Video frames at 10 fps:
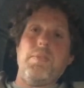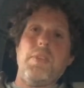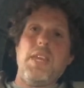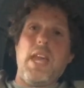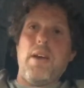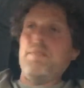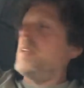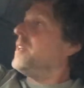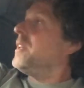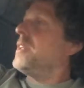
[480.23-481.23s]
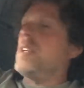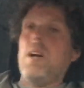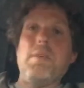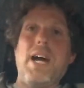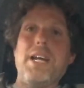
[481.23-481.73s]
yeah,
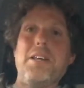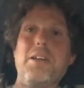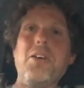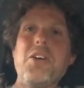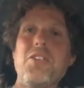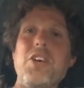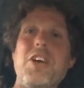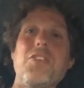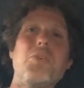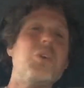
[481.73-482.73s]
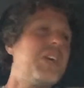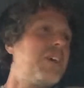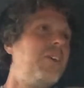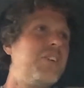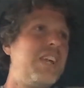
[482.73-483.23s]
I'm hating the look of it because I want it
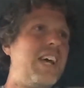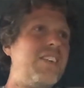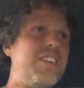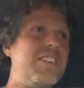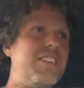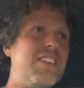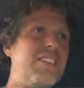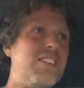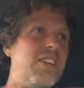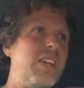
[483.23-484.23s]
gone now, because it's